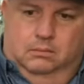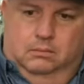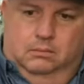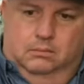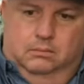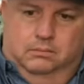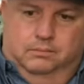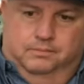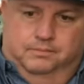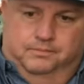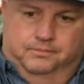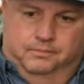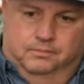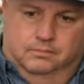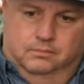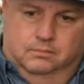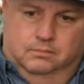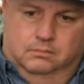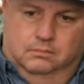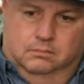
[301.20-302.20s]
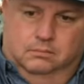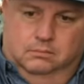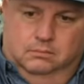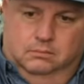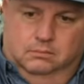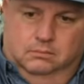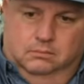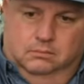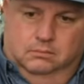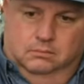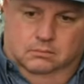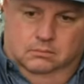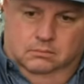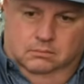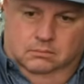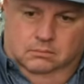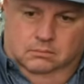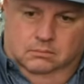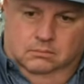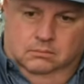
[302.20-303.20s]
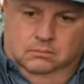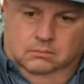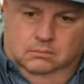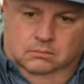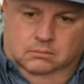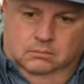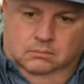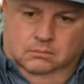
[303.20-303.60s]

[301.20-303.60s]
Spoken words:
No words are spoken by the person on screen.